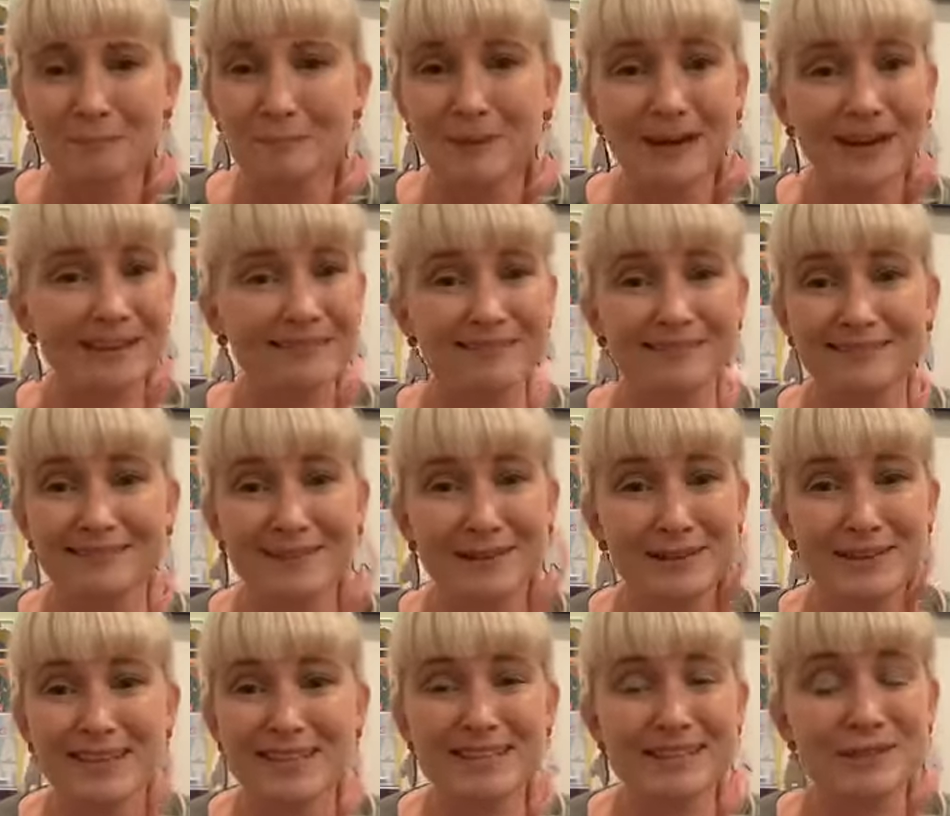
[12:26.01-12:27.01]
but
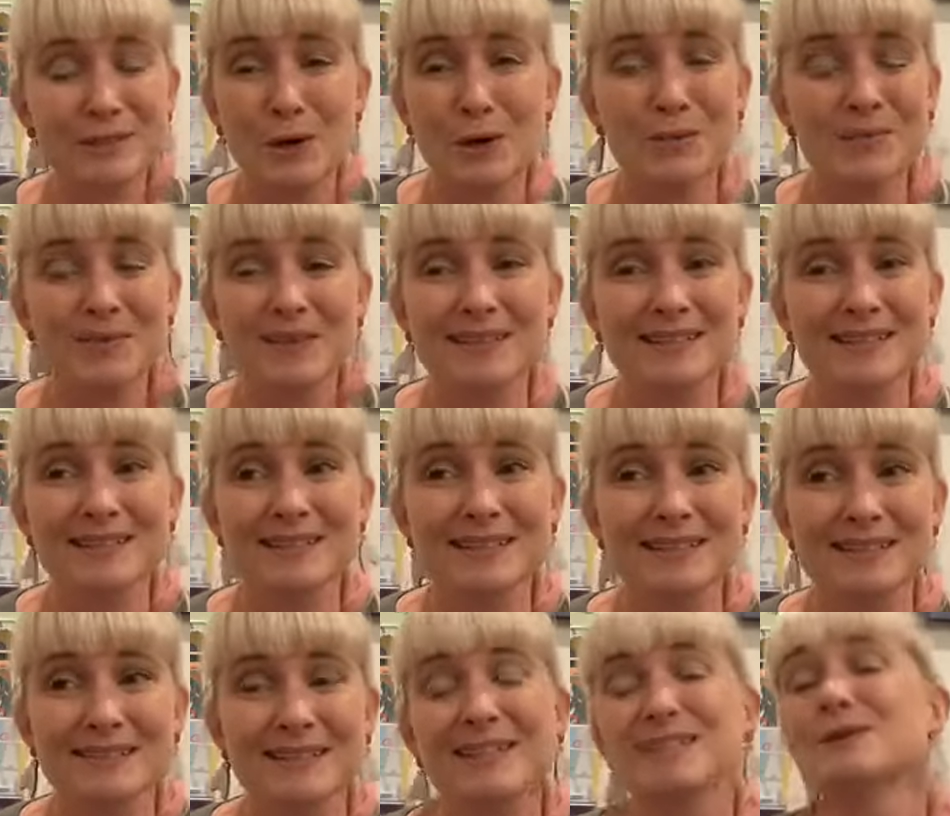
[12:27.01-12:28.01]
there's
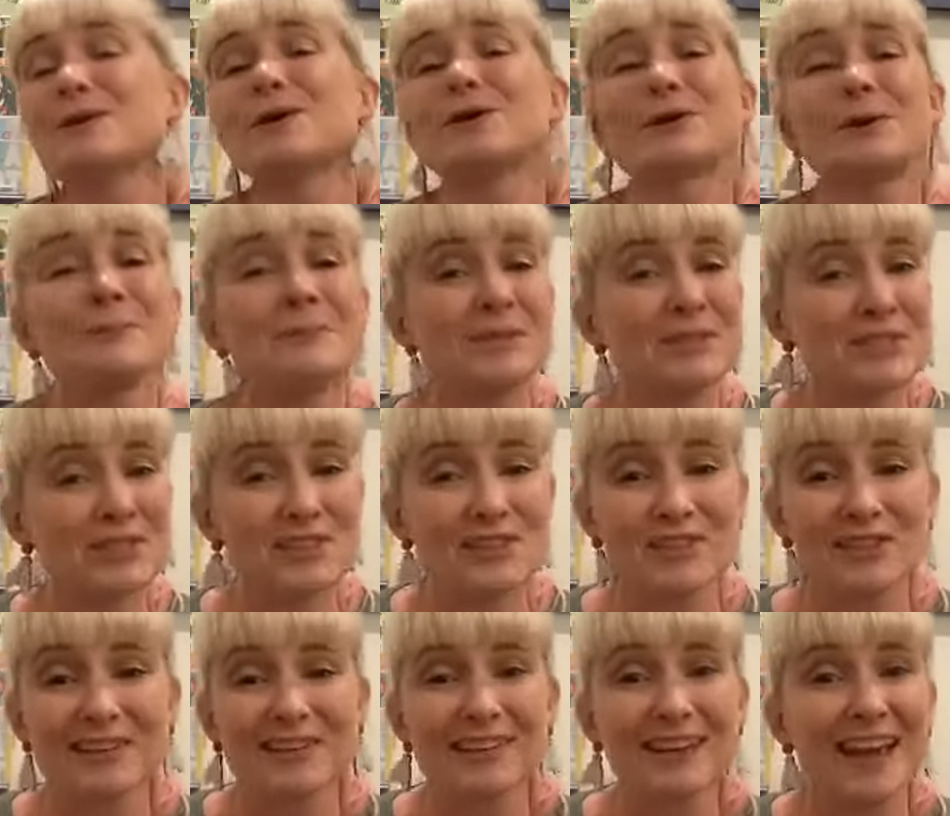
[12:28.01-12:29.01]
no
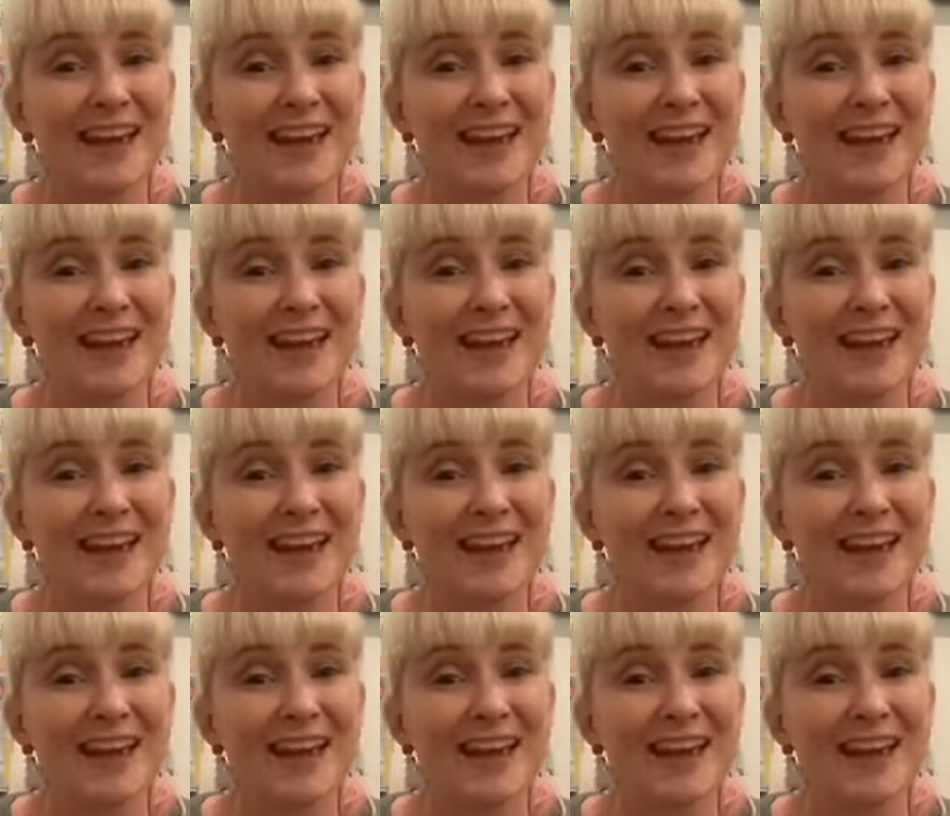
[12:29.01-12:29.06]
competition,